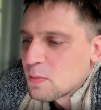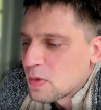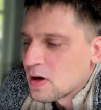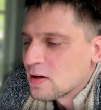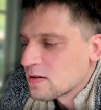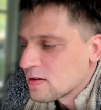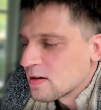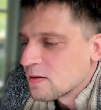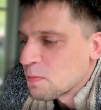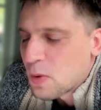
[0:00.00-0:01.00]
But
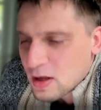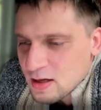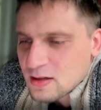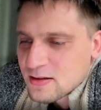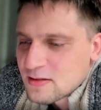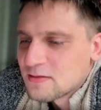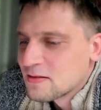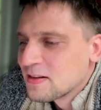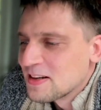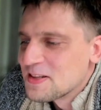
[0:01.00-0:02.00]
product
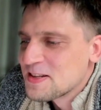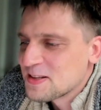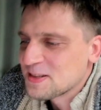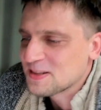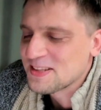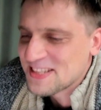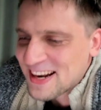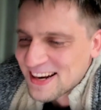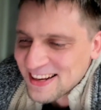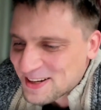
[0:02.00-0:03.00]
is
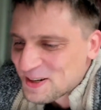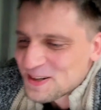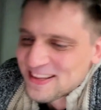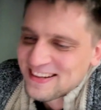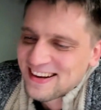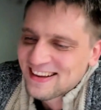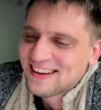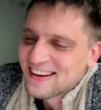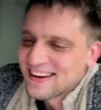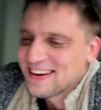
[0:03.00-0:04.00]
selling good in
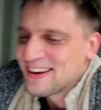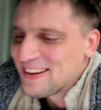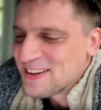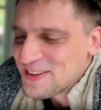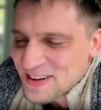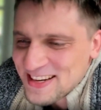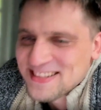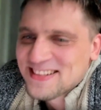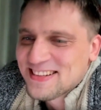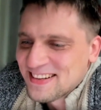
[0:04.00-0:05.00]
US.